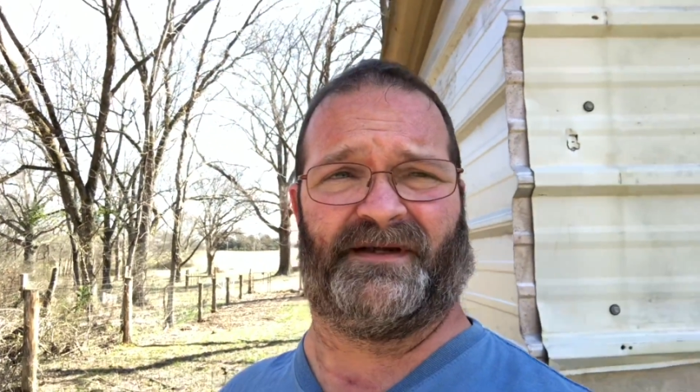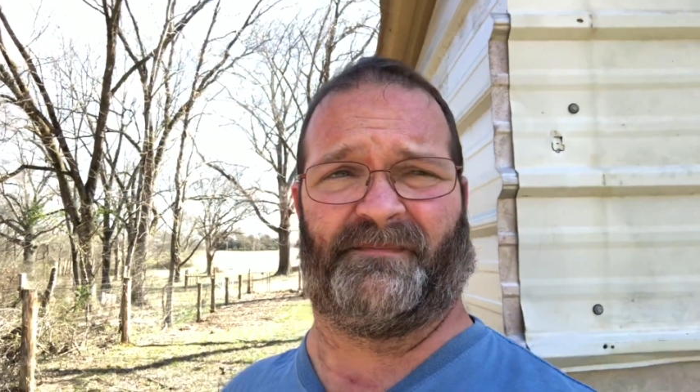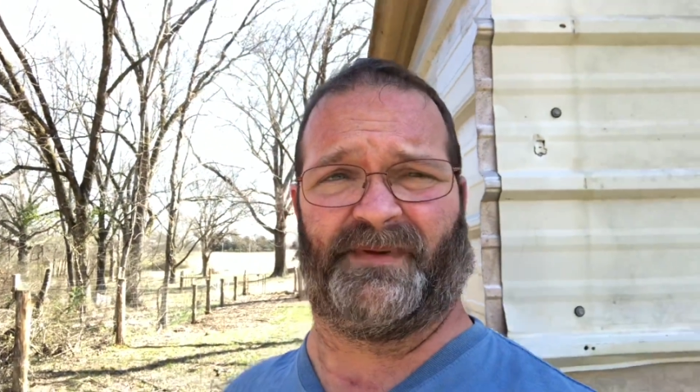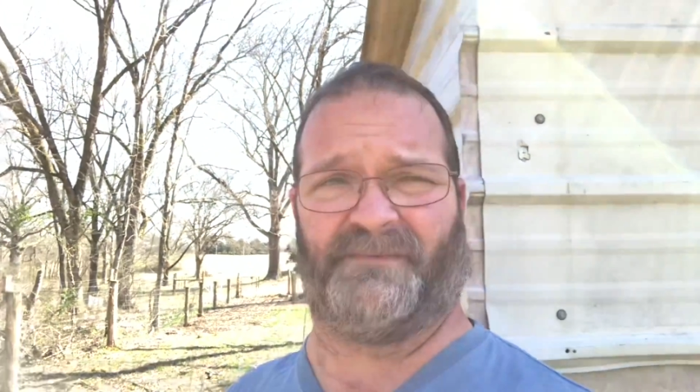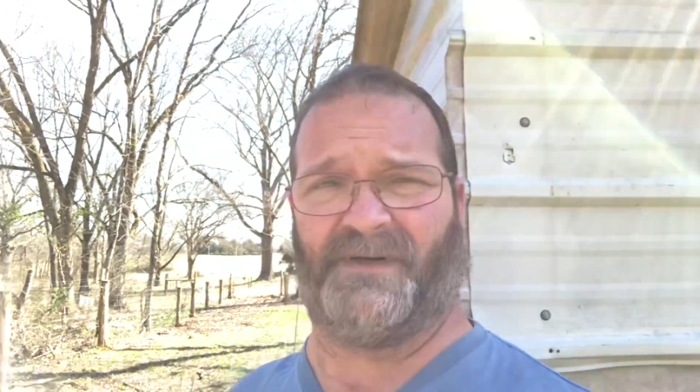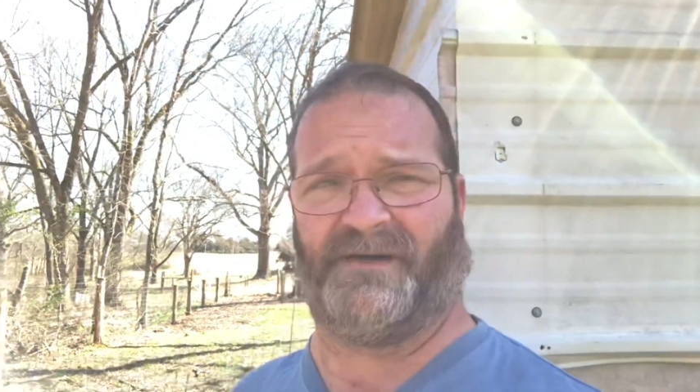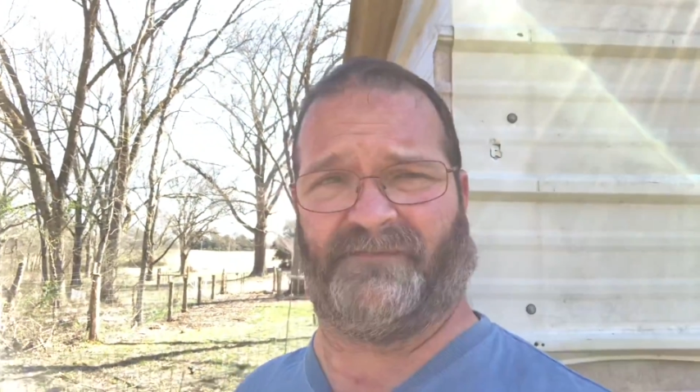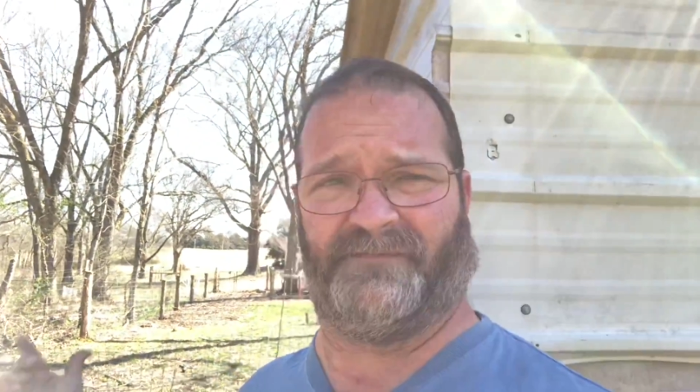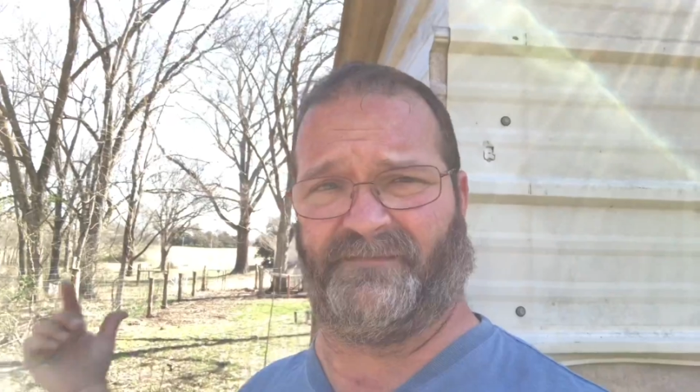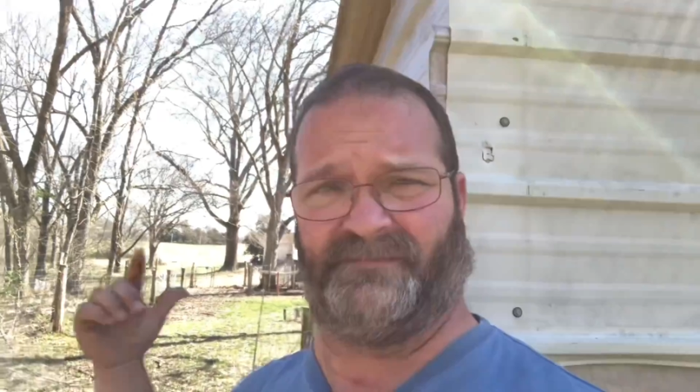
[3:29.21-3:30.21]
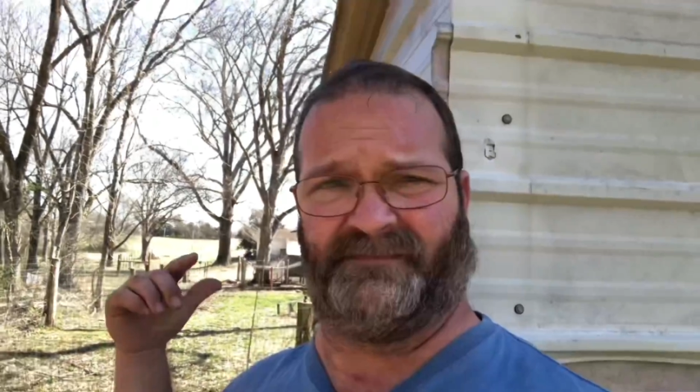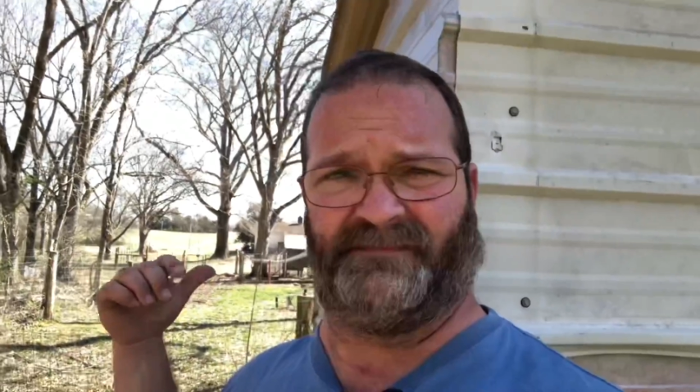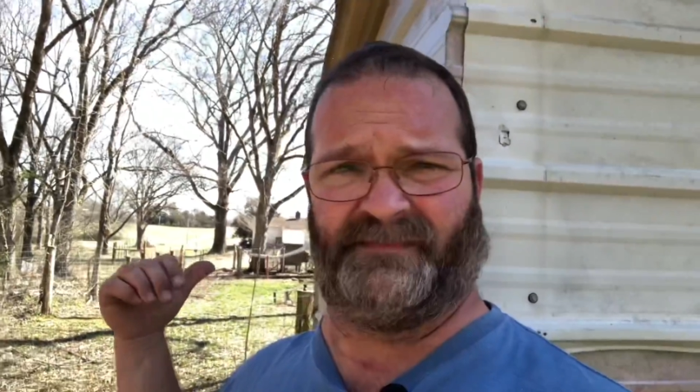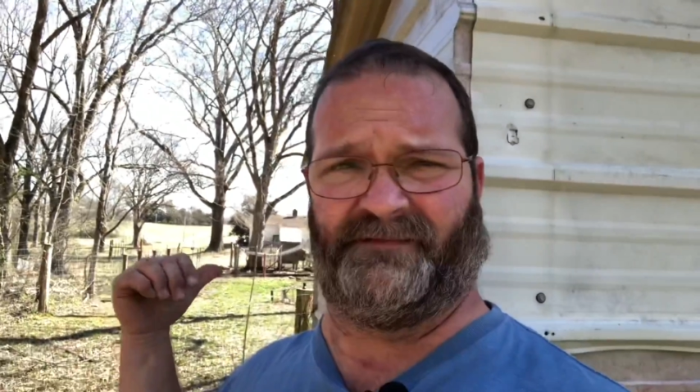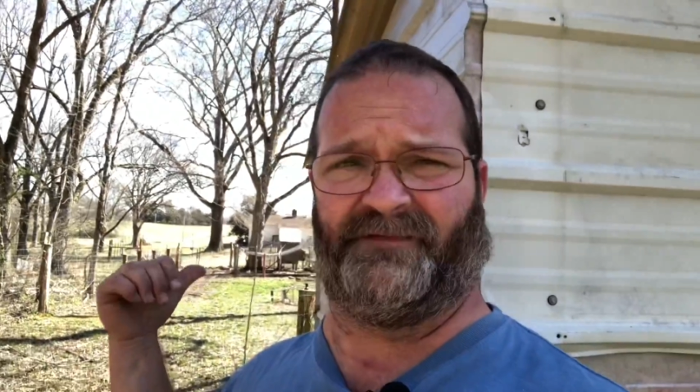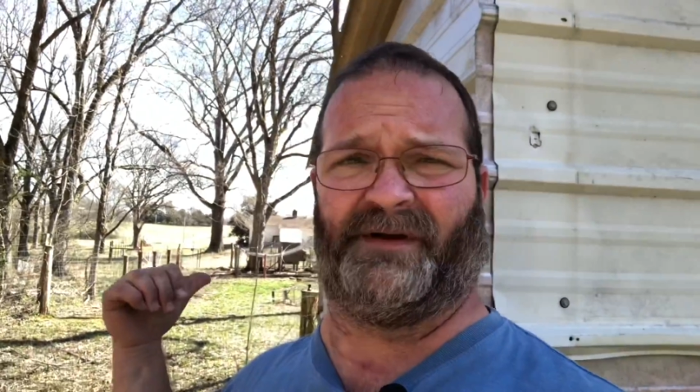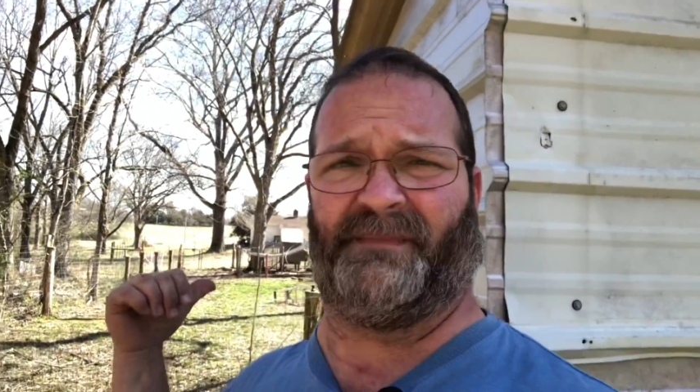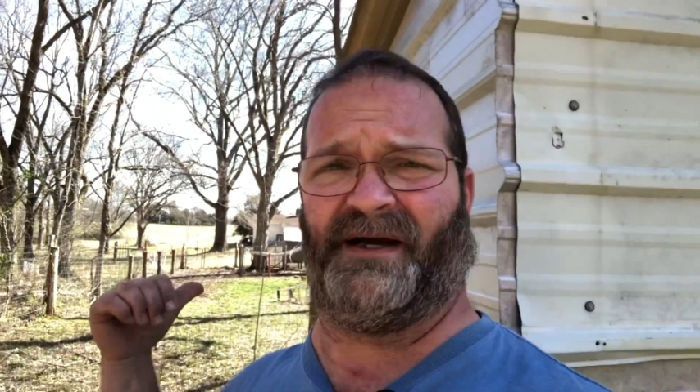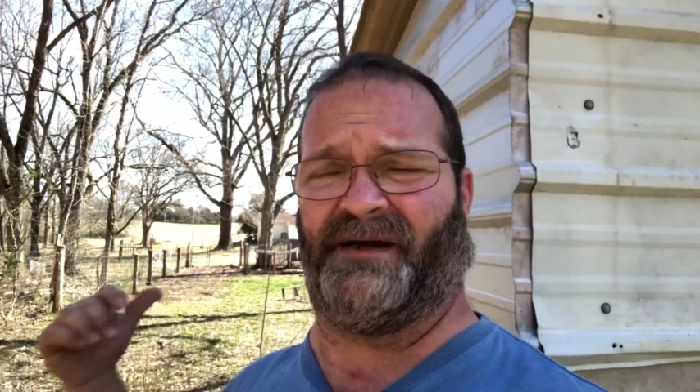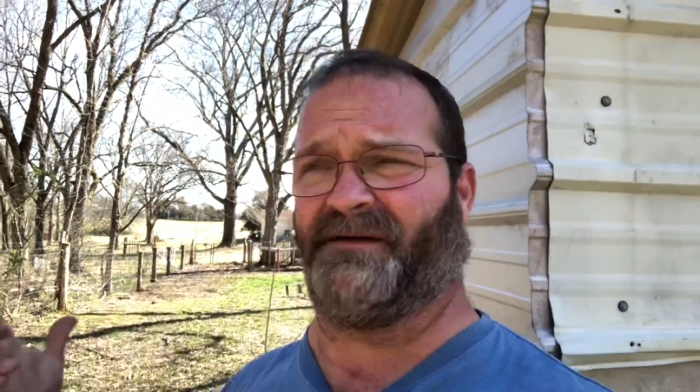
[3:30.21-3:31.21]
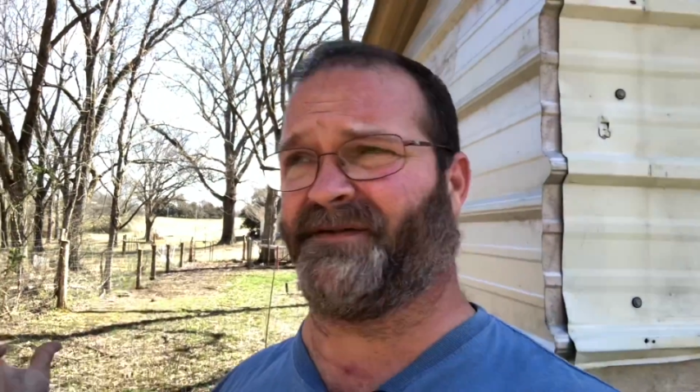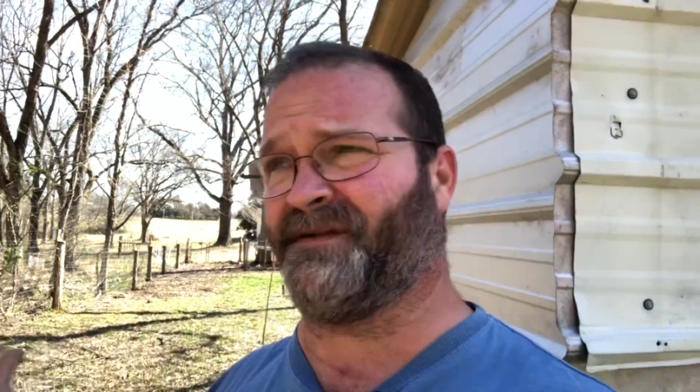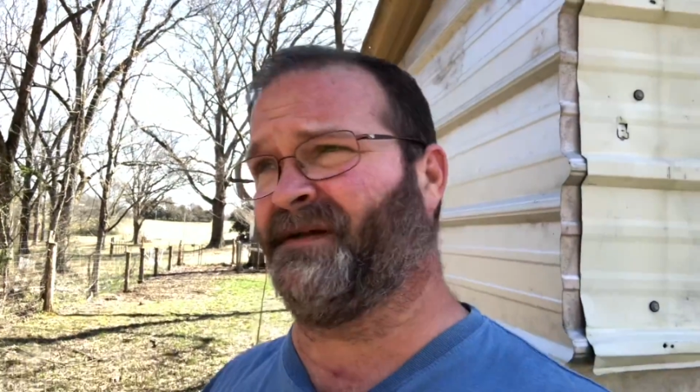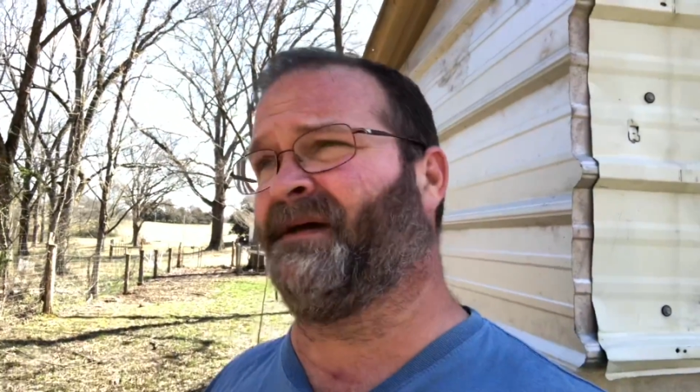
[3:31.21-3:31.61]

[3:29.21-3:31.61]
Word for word: dumping them off in front of my house.